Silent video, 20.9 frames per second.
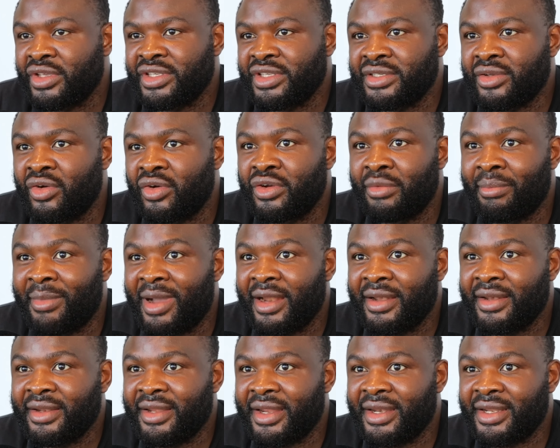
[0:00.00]
his own
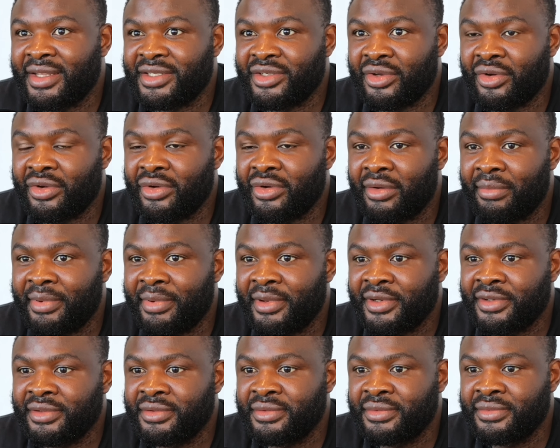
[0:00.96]
mind and his own
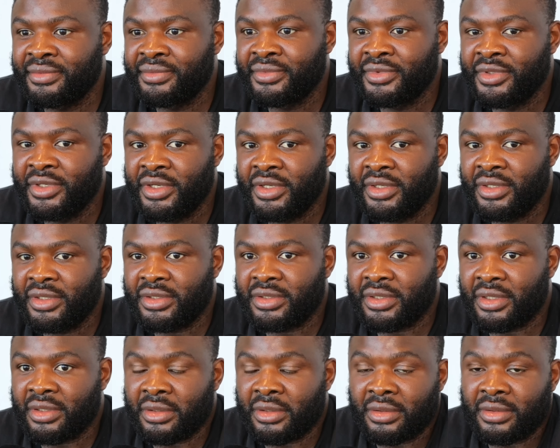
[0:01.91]
opinion.
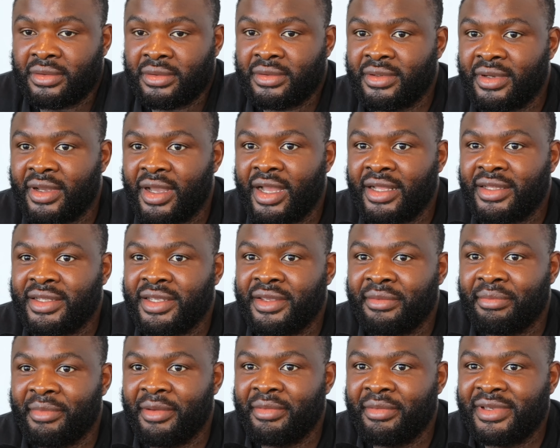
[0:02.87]
So I
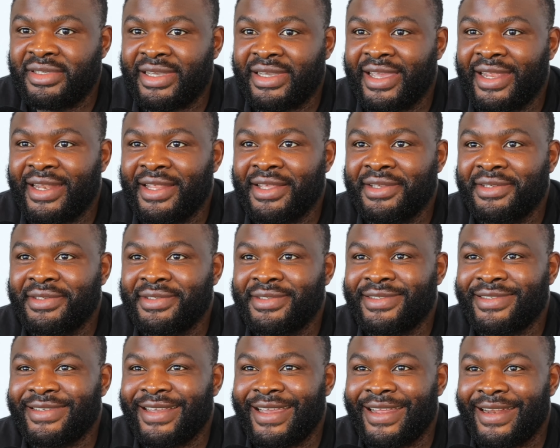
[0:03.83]
think maybe he's ready
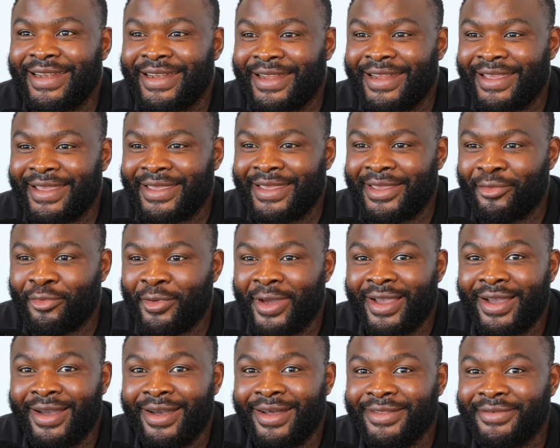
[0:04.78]
and he
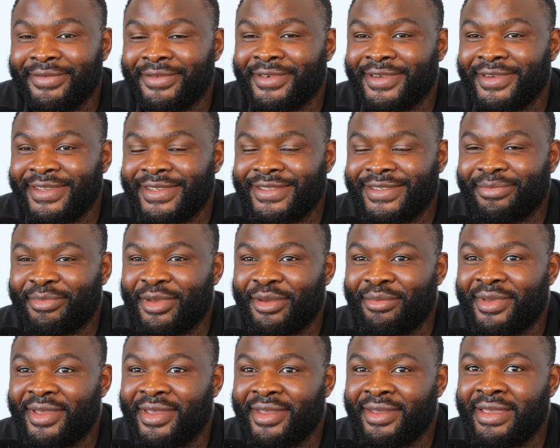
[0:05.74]
worked hard for this.
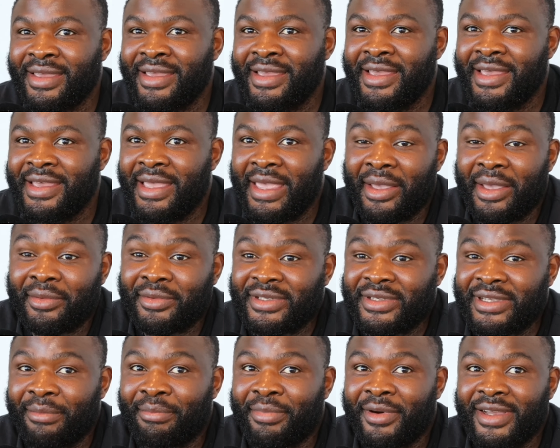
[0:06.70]
Maybe it will
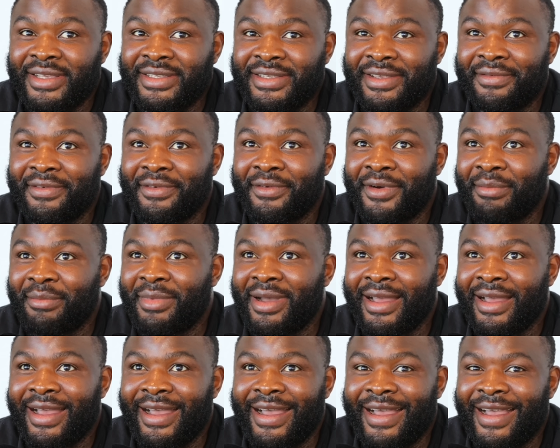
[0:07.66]
surprise everyone,
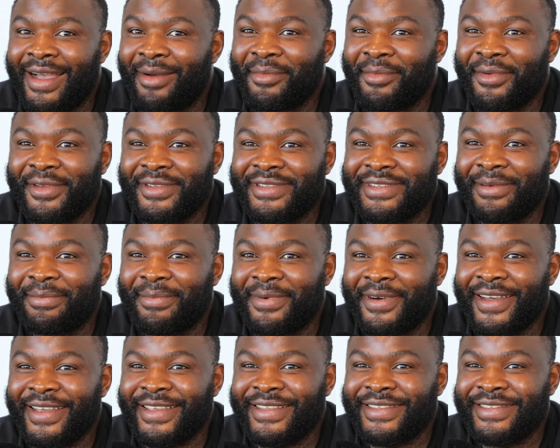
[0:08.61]
but I'm not
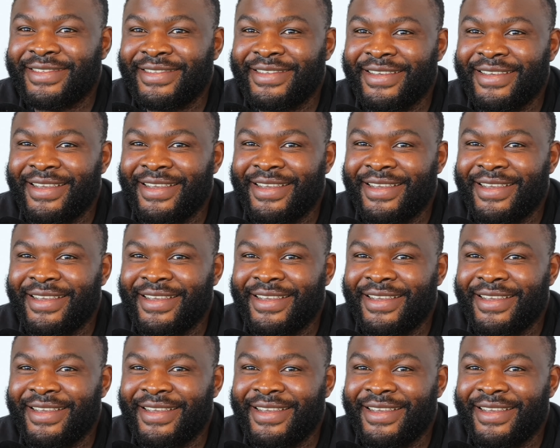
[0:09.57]
surprised.